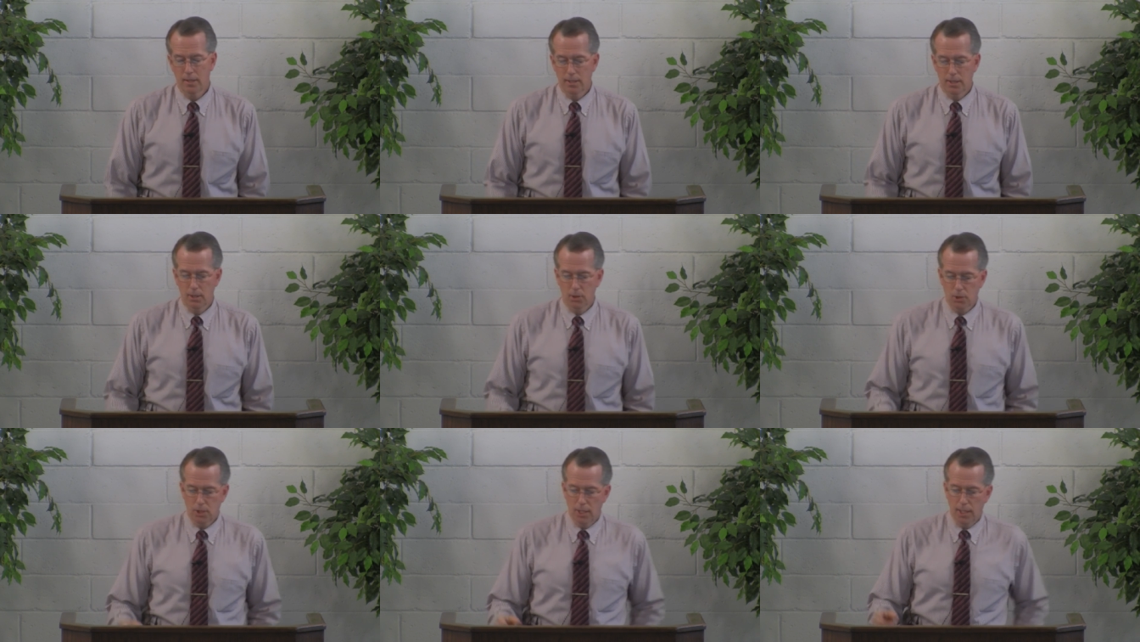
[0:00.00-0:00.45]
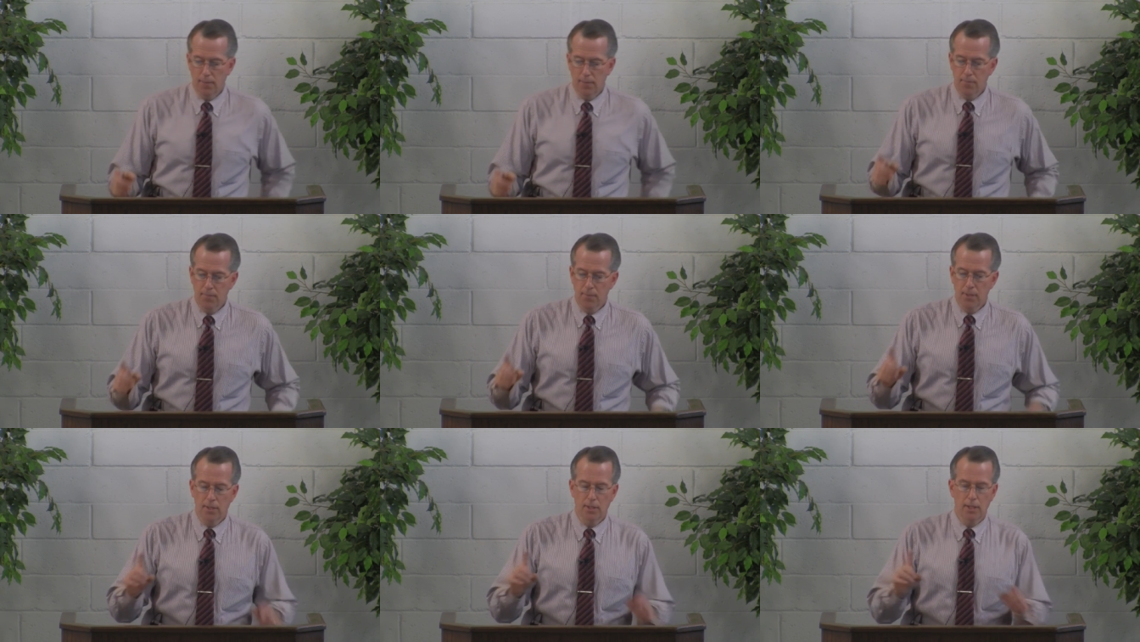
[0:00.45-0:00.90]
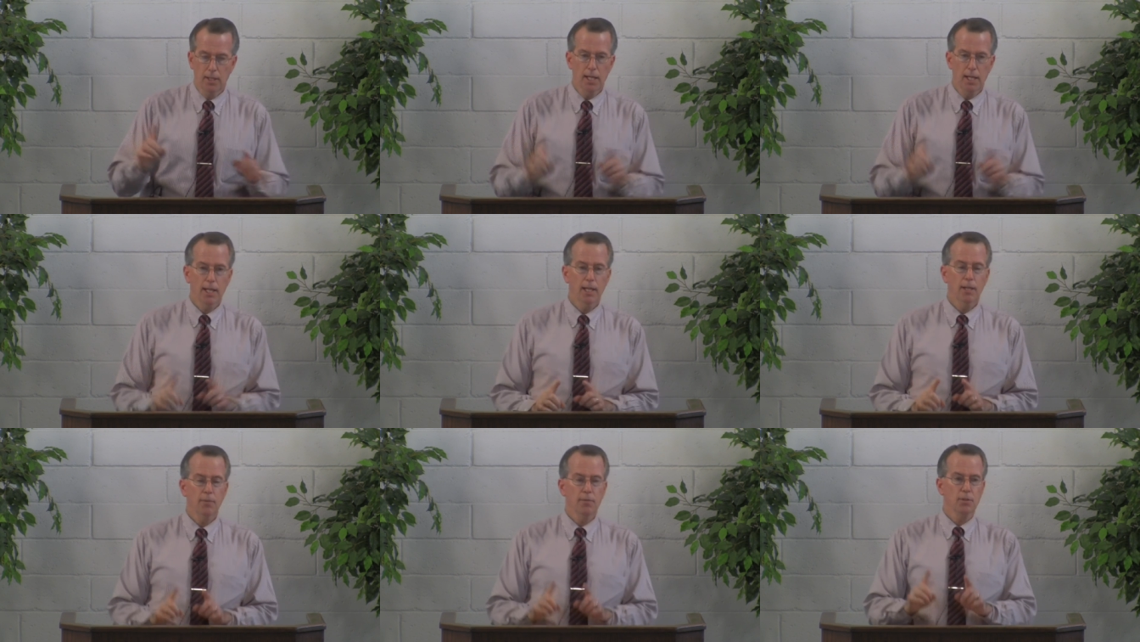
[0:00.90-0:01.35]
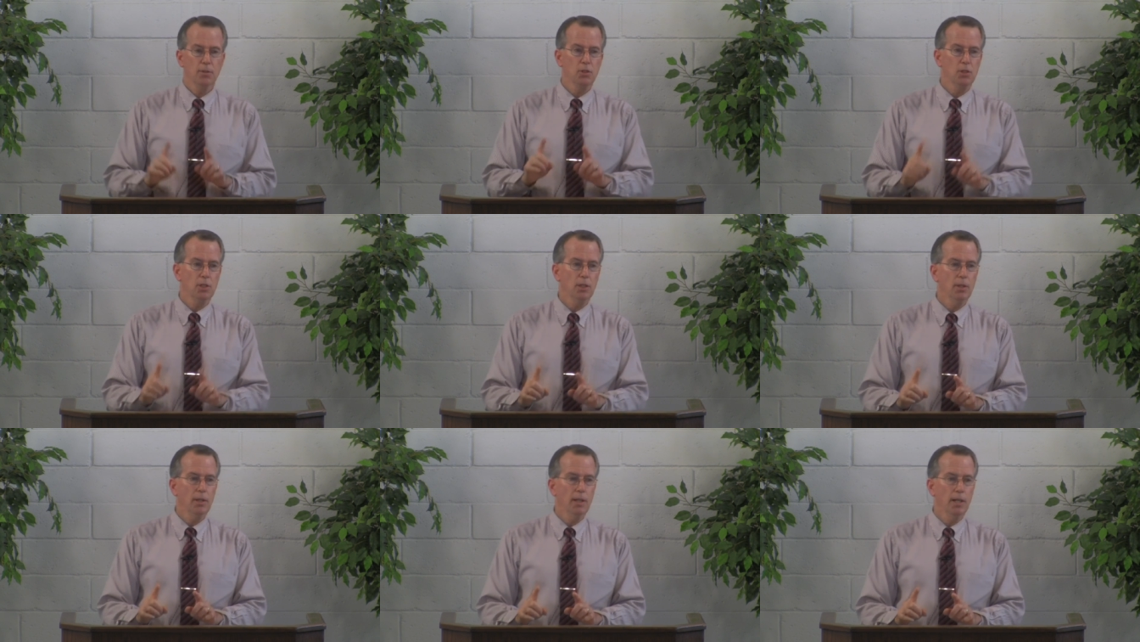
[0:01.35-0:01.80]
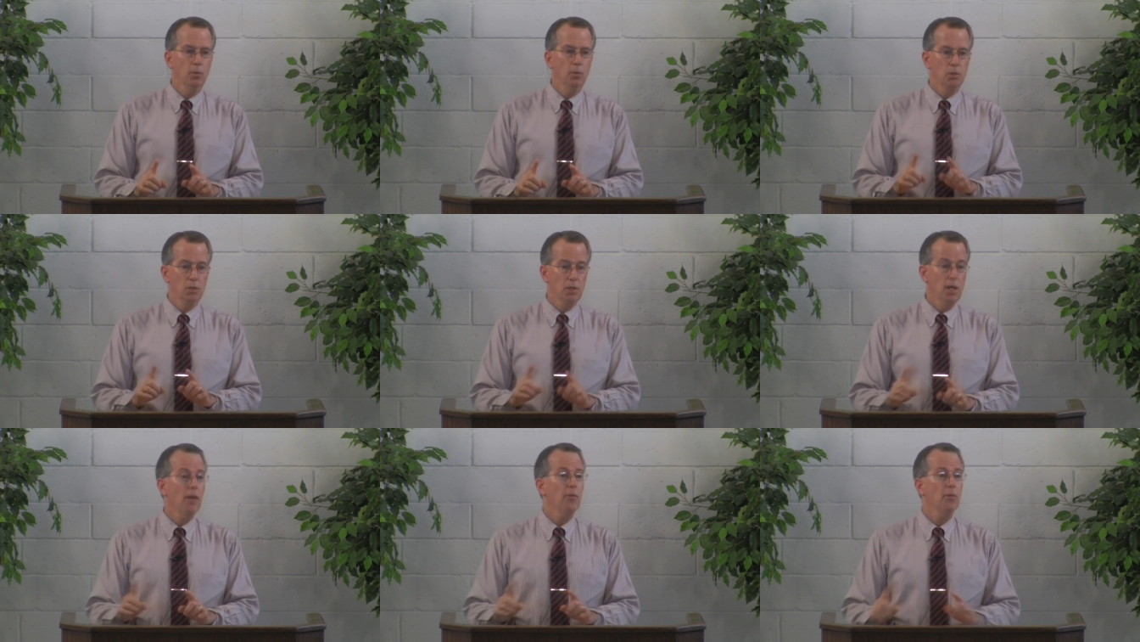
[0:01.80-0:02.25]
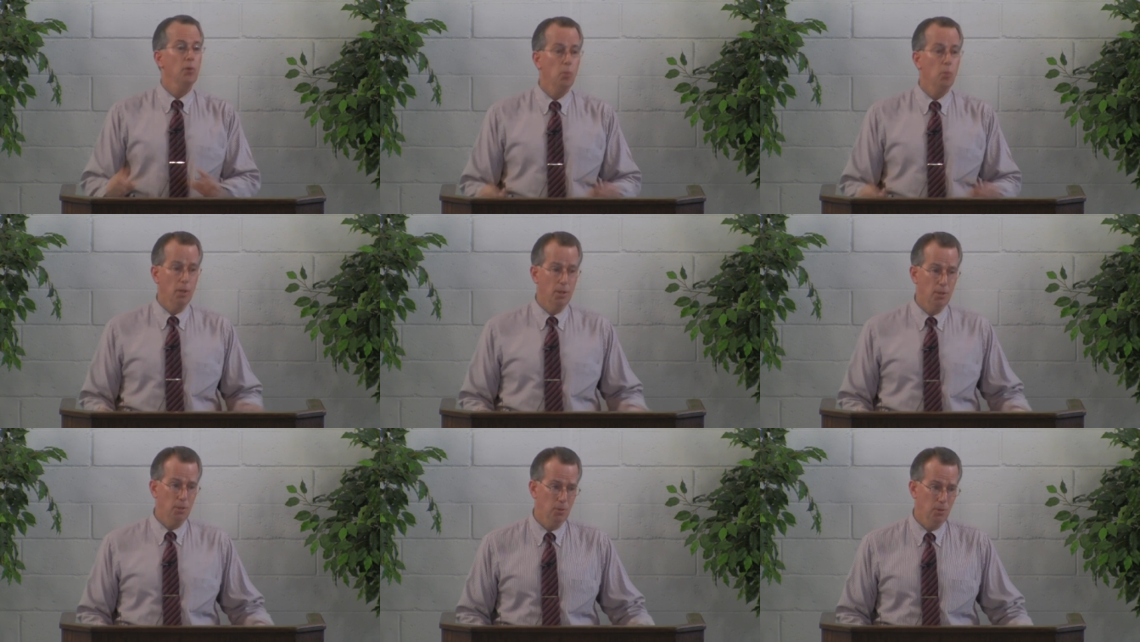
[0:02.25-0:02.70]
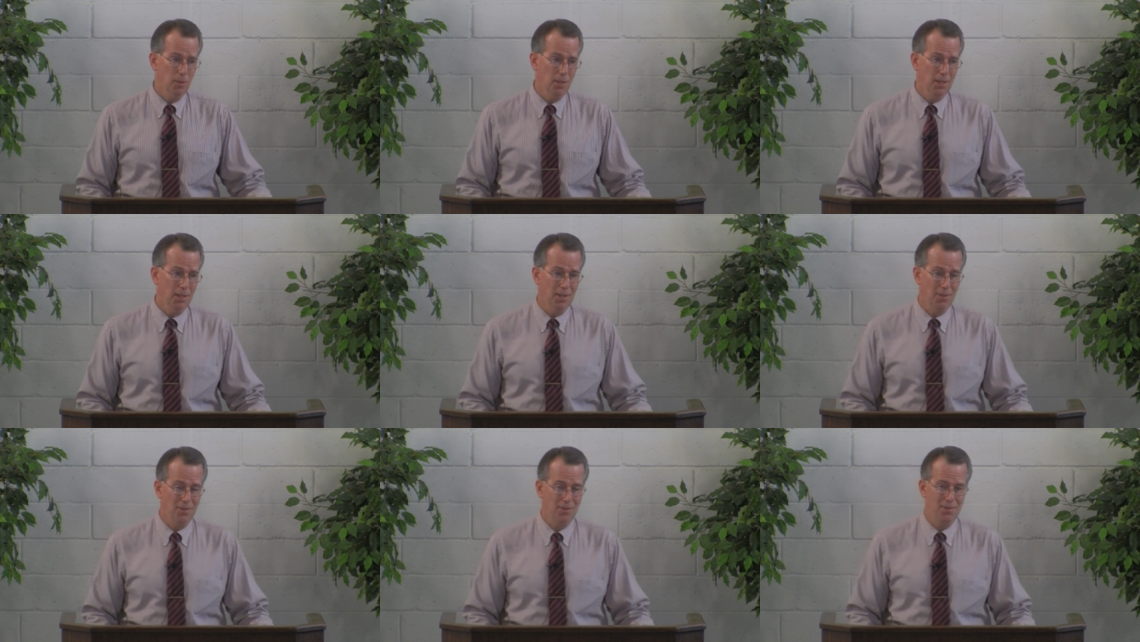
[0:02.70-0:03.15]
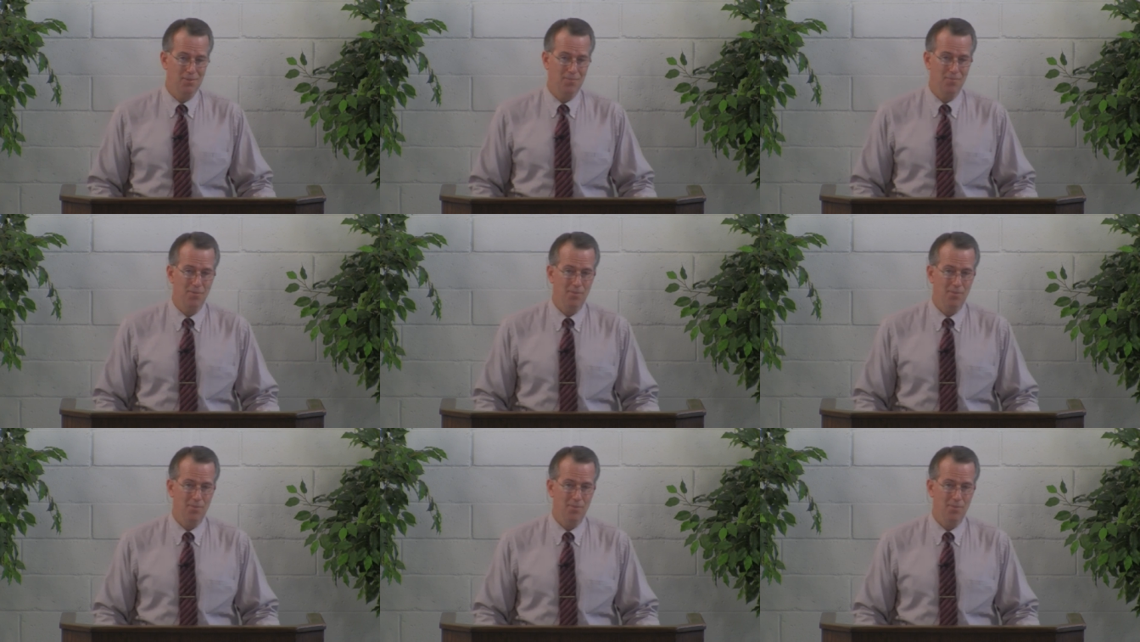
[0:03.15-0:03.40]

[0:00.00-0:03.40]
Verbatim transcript: You see, the king of Assyria was not the one who did it.